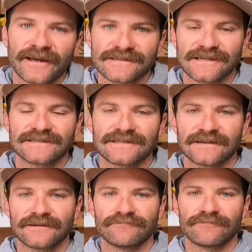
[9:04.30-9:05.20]
baits
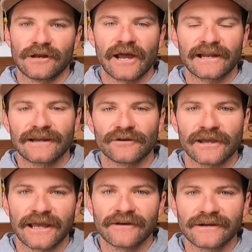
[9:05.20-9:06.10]
into likely
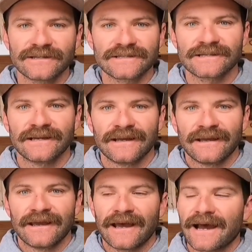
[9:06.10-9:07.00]
looking areas.
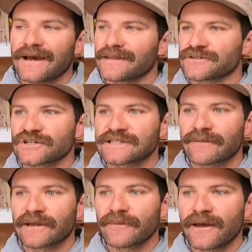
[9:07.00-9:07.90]
There's just
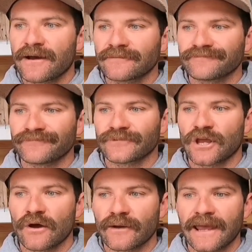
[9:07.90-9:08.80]
something about
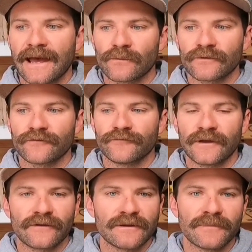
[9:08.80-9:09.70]
going out with
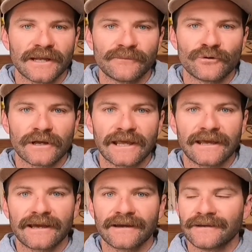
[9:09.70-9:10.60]
very minimal
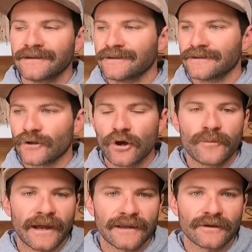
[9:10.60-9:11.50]
gear,
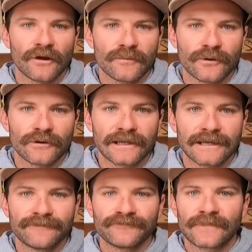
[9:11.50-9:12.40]
no bait, no
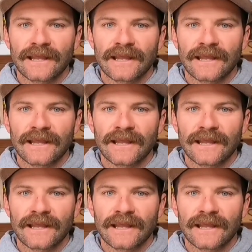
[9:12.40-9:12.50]
burley,